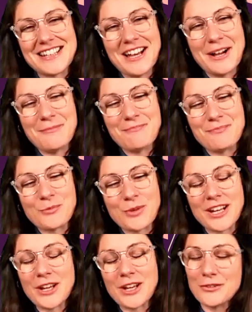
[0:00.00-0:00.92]

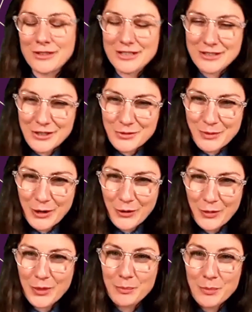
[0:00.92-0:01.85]
we're going to hopefully touch a bit
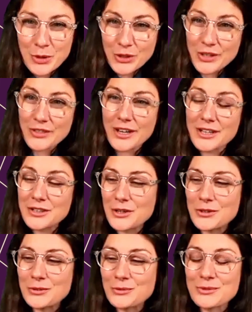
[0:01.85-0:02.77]
on the book that I
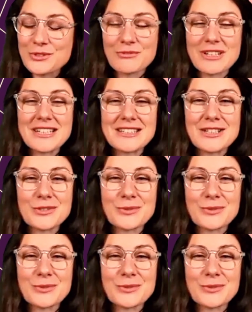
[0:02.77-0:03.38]
know was released in